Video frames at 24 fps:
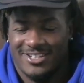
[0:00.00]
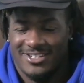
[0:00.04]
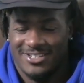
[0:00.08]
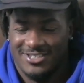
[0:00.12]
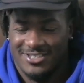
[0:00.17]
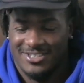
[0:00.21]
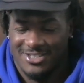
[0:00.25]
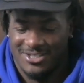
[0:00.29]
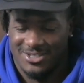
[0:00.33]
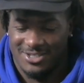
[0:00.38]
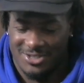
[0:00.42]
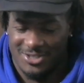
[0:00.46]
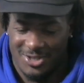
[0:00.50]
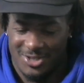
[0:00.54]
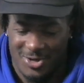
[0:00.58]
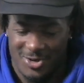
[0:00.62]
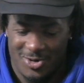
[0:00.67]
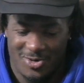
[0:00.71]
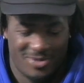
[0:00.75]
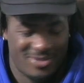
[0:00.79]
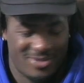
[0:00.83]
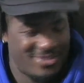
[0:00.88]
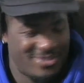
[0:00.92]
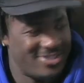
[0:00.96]
just go
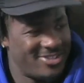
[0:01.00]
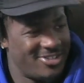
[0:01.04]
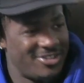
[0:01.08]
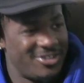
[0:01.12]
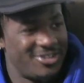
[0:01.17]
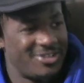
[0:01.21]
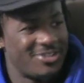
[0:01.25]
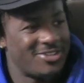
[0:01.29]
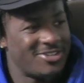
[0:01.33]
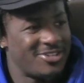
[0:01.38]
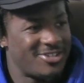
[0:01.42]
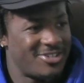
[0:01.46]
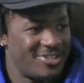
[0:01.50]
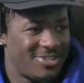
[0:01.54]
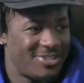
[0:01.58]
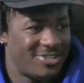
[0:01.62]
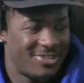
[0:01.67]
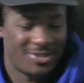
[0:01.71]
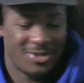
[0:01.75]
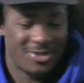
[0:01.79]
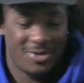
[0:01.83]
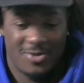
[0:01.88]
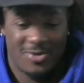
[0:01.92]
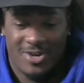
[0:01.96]

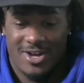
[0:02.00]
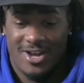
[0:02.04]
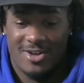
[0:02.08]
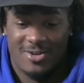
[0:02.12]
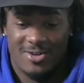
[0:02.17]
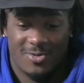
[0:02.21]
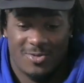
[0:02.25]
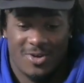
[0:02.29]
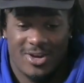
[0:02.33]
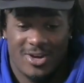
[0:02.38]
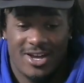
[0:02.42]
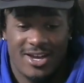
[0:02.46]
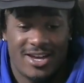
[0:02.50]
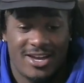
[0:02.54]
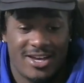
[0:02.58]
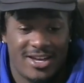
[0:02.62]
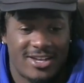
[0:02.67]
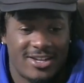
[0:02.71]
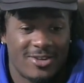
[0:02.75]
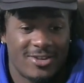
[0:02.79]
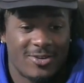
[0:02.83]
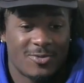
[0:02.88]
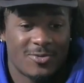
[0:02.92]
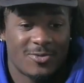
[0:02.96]
go out, ride,
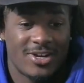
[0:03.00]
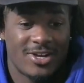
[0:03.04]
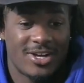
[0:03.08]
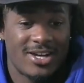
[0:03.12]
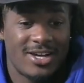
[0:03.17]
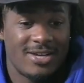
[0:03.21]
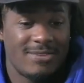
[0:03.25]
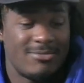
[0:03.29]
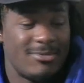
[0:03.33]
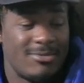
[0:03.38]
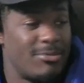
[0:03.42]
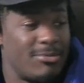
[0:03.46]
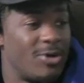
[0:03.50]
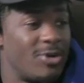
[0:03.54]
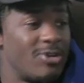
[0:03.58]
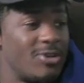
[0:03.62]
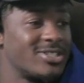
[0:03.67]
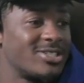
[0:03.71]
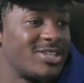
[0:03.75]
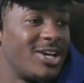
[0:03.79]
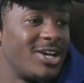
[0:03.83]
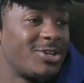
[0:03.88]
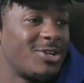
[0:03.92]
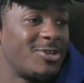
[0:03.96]
ride my
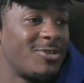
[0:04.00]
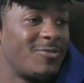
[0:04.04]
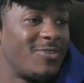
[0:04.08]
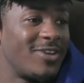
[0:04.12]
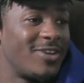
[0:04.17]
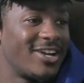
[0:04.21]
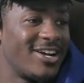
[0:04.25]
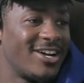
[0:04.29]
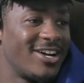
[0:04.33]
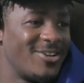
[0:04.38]
motorcycle if I got